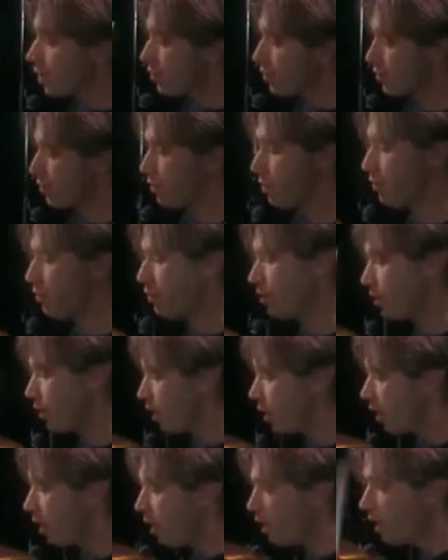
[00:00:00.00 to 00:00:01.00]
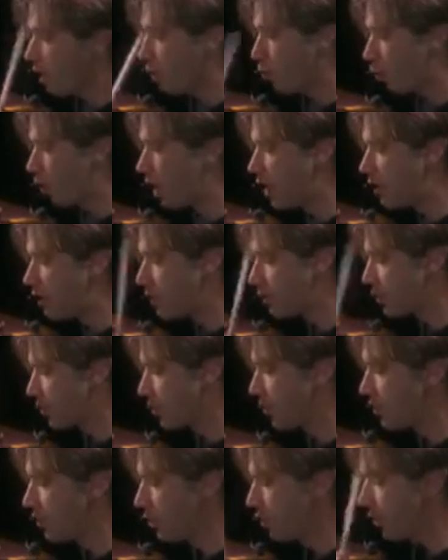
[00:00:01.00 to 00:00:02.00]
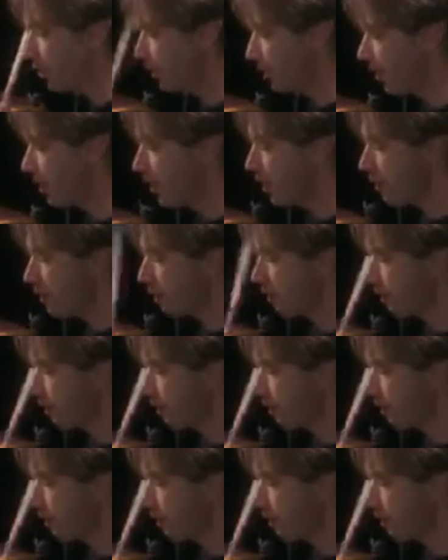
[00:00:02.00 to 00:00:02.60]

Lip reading: 2, and 1, 2, 3,